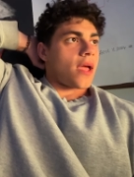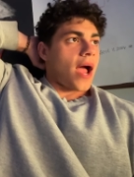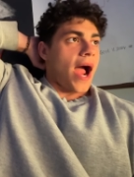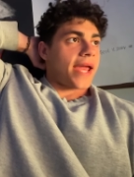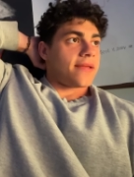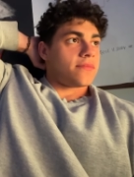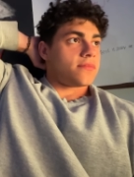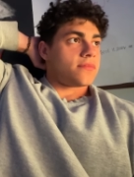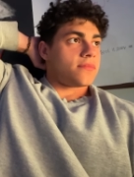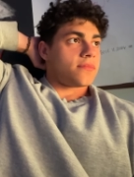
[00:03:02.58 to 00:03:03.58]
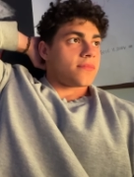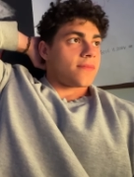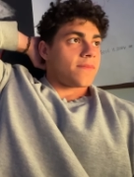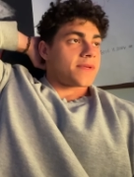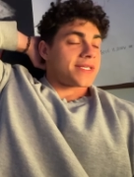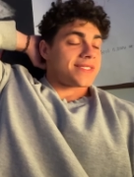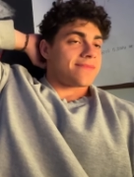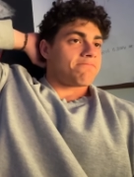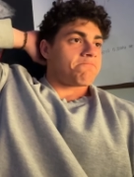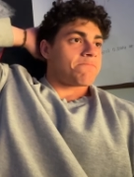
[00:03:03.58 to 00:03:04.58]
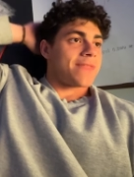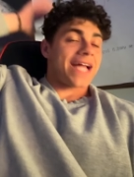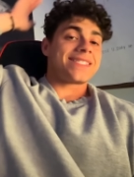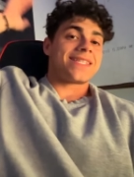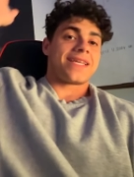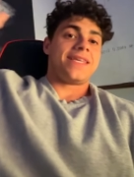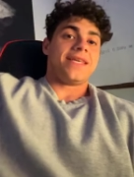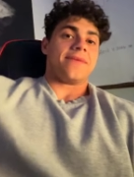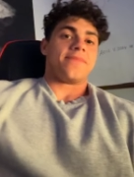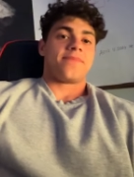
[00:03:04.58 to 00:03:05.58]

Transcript: I, because that's the key